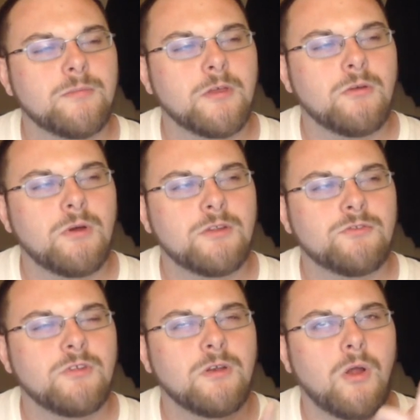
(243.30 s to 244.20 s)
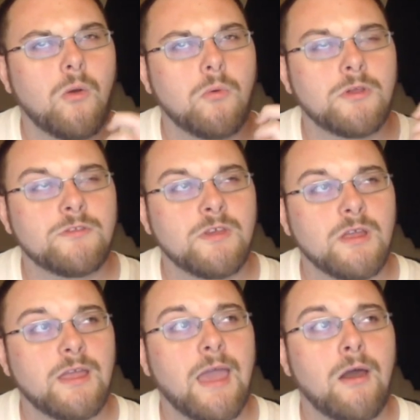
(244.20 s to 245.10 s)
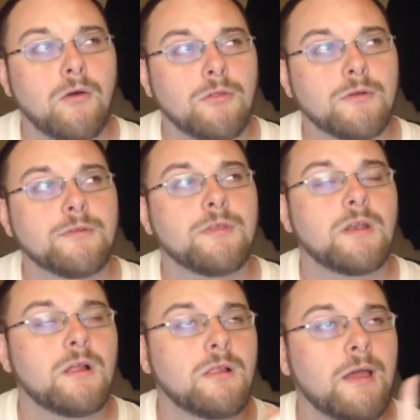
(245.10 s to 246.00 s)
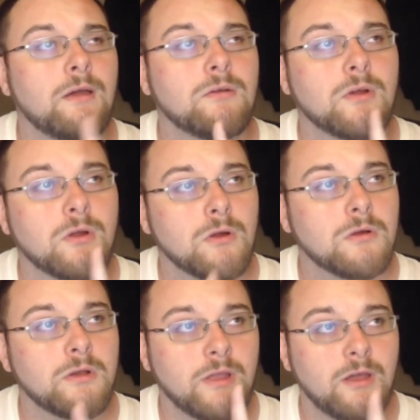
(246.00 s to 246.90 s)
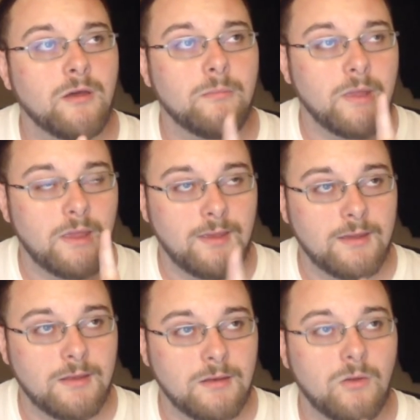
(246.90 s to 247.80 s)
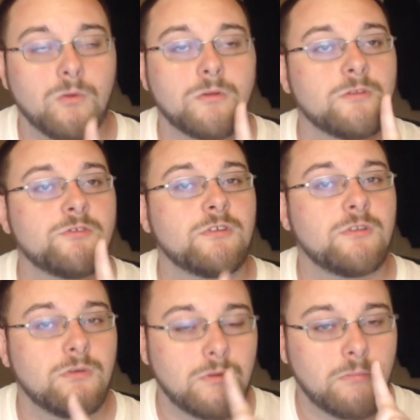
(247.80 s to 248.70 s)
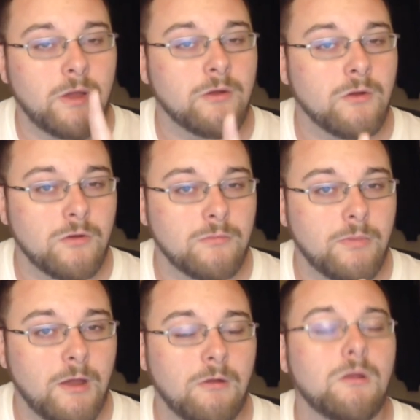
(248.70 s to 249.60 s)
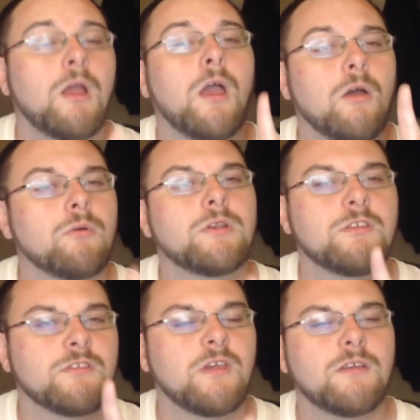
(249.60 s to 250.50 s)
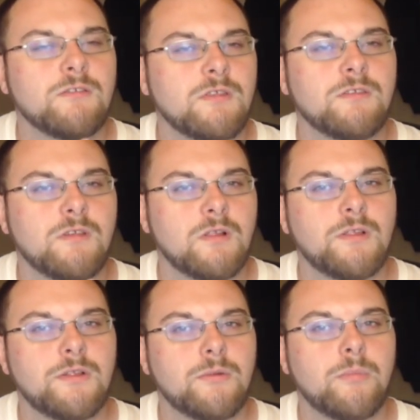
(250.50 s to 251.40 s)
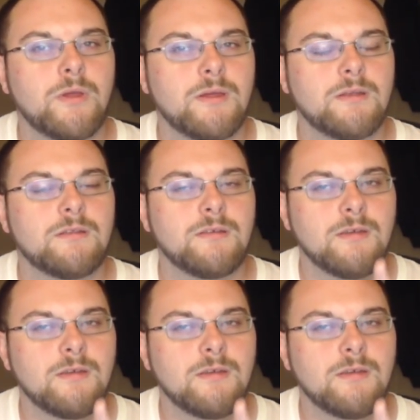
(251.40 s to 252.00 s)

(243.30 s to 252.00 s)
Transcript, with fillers: the question, was it Gowther that allowed her to come in, or did she do it by her own power? We discussed this a little bit